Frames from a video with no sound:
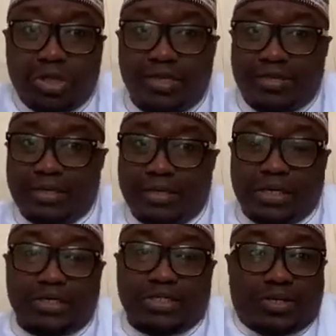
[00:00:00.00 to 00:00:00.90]

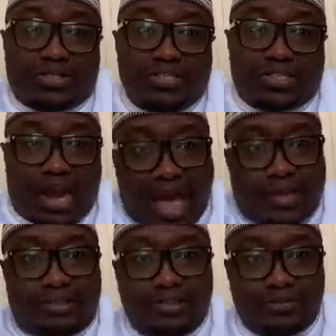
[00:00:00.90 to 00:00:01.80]
It's not
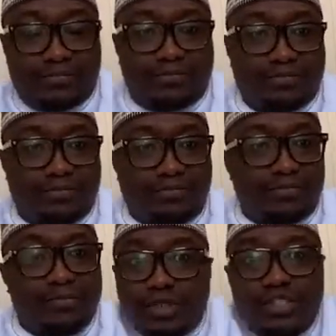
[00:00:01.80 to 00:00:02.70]
disliked,
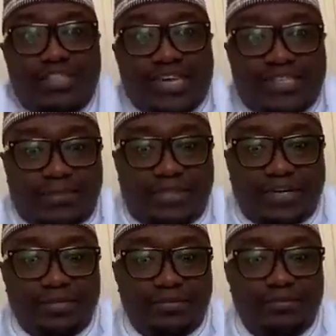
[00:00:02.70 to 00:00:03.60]
it's accepted.
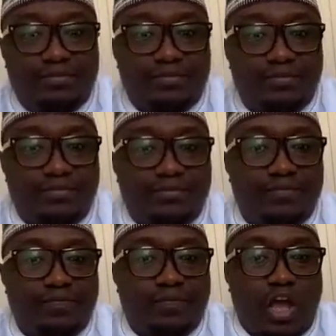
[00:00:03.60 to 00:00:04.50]

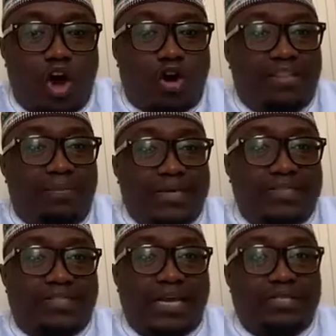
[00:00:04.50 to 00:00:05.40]
Or the man
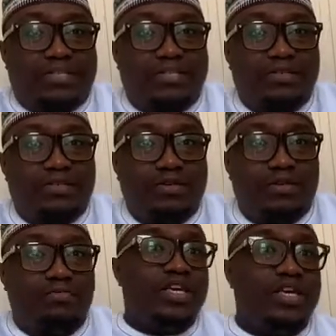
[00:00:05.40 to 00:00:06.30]
says,
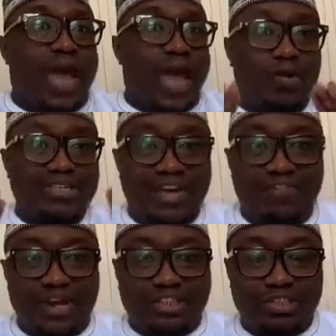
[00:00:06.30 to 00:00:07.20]
me, I want a
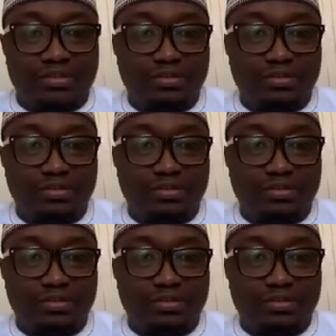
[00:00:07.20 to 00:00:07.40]
virgin.